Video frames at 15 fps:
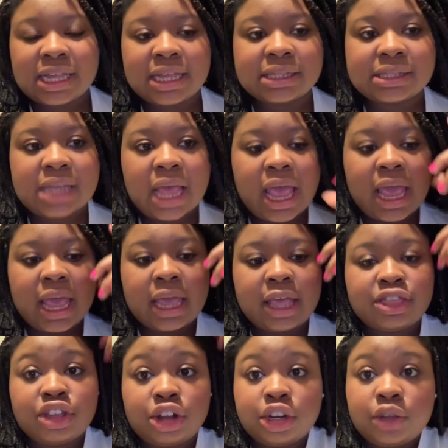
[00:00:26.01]
It's
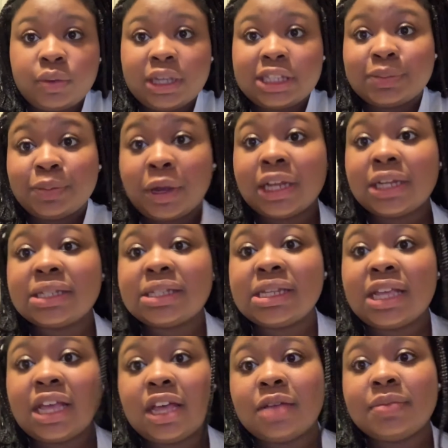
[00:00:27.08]
a 30 weeks
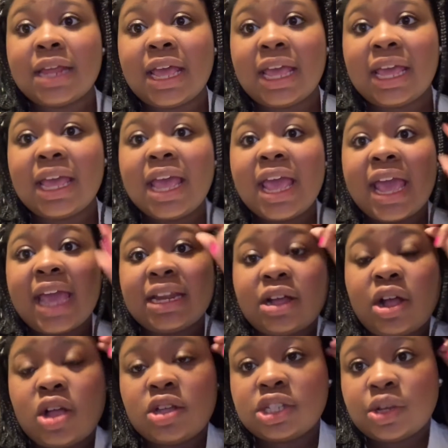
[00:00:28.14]
pregnancy update. And I
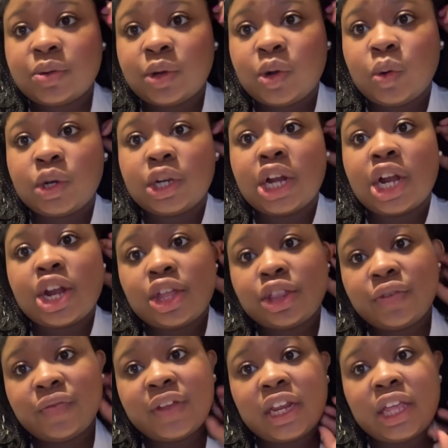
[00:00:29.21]
also recorded
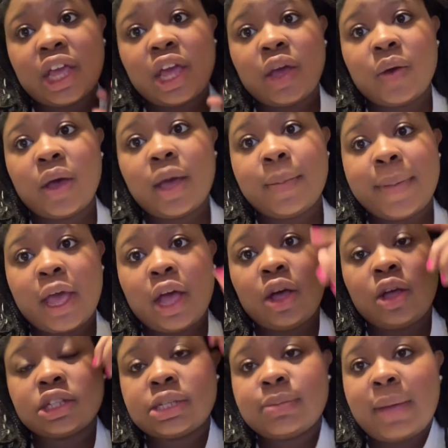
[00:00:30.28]
another video
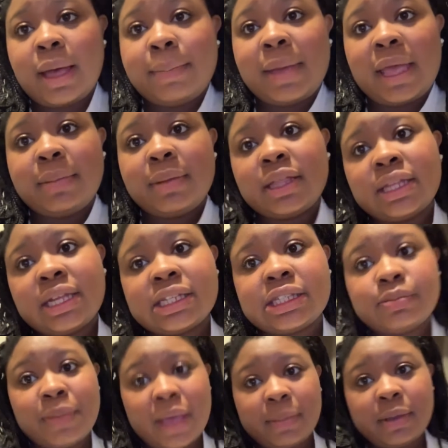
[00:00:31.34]
about my
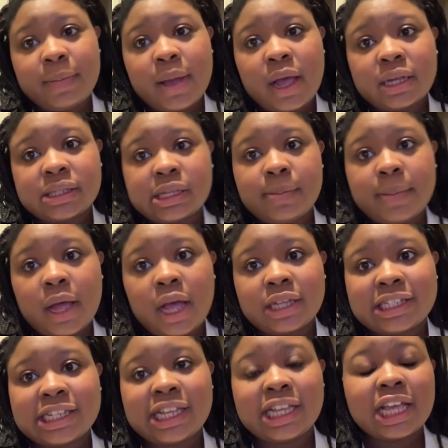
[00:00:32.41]
Babylist baby box
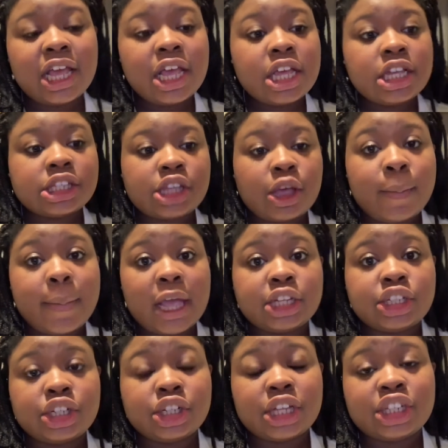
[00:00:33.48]
unboxing. So
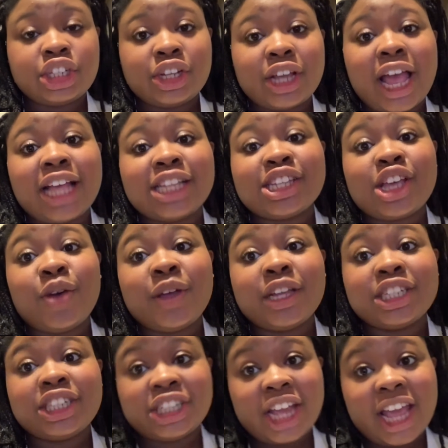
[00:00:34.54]
make sure that you guys go
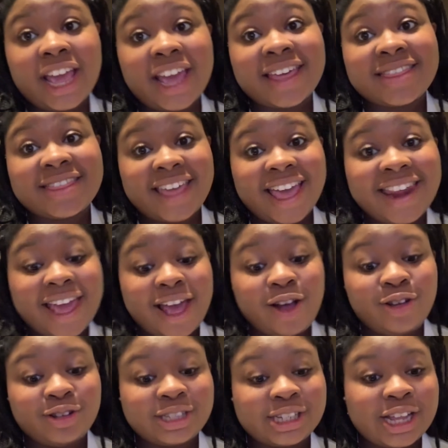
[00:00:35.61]
and check that
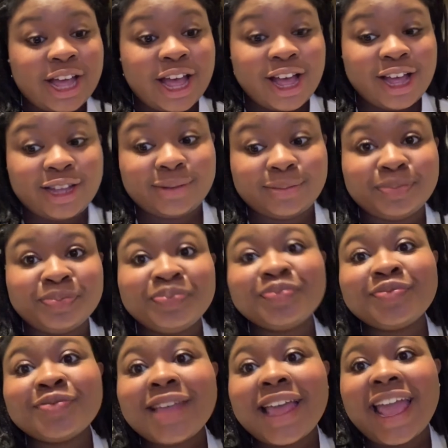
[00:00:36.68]
out. Um,
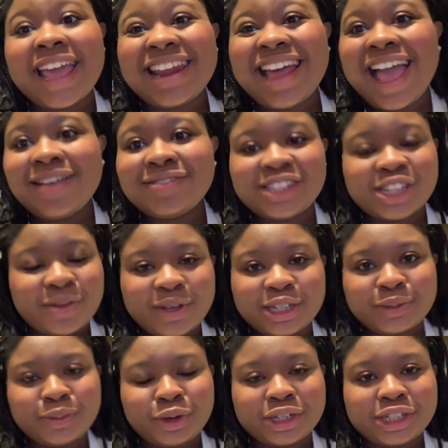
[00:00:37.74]
and I have so
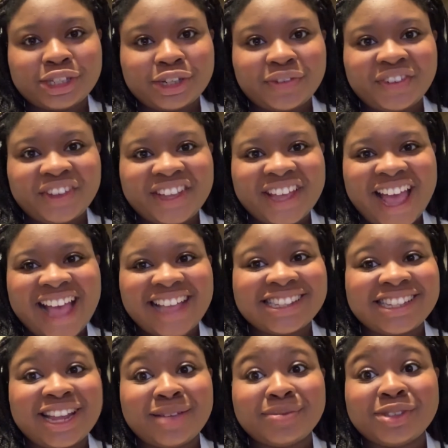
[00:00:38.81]
much more in store for you
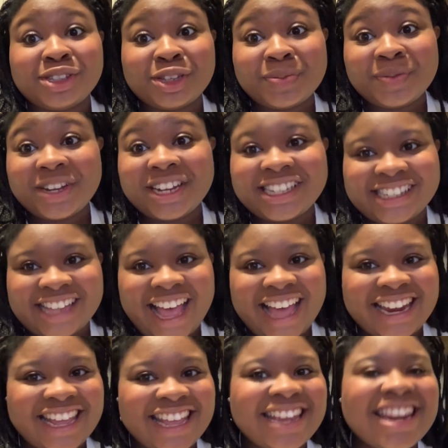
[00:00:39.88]
guys, and I'm super
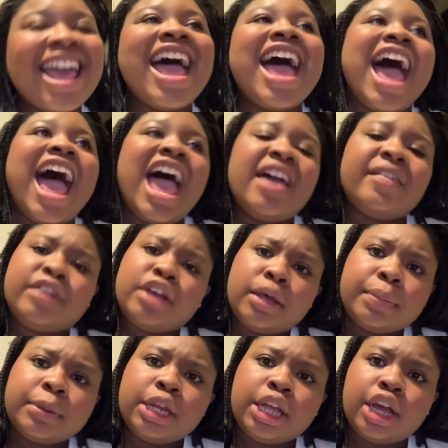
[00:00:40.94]
excited. I have
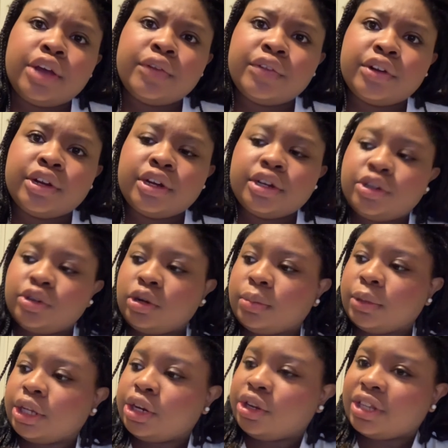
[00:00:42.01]
company over
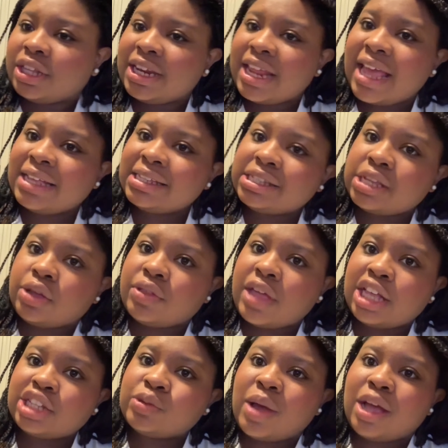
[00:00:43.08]
normally during the day, so
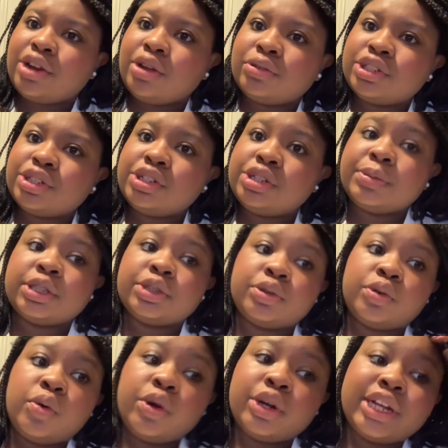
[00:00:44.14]
that's why I don't do too much
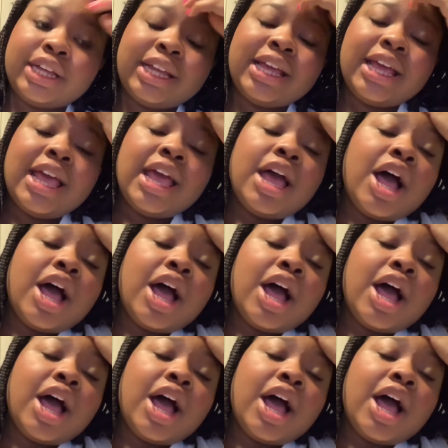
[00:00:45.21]
recording.